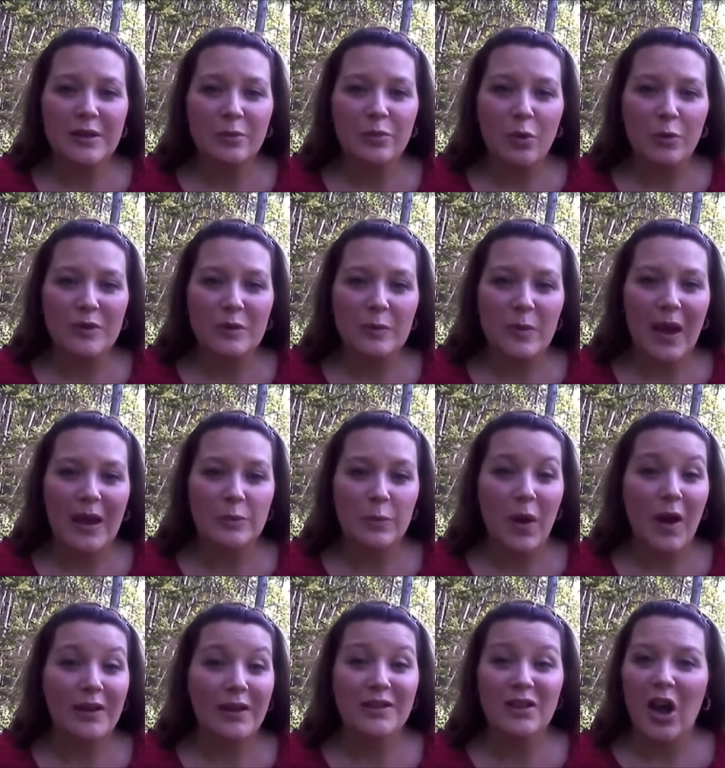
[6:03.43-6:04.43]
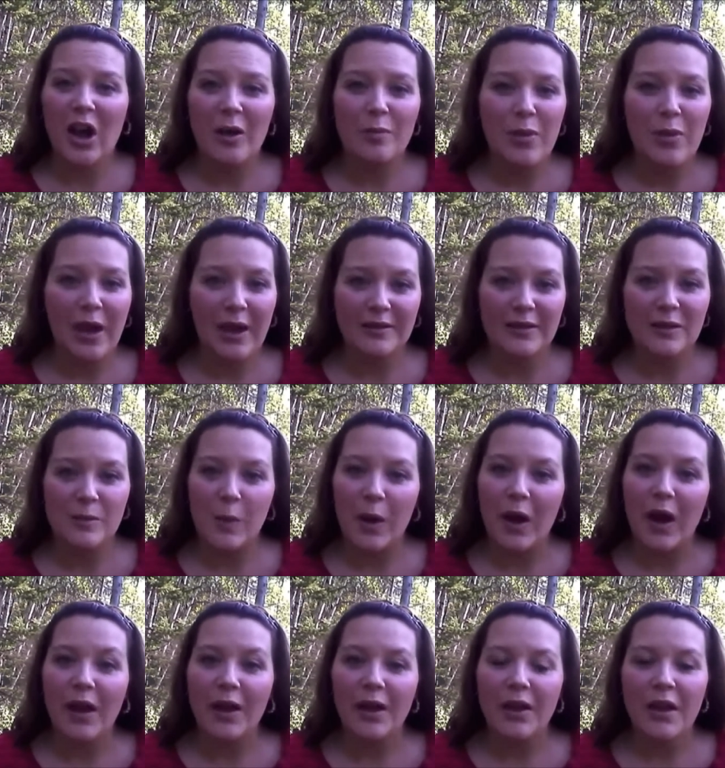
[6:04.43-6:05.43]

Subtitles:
and moments pass by, time passes by.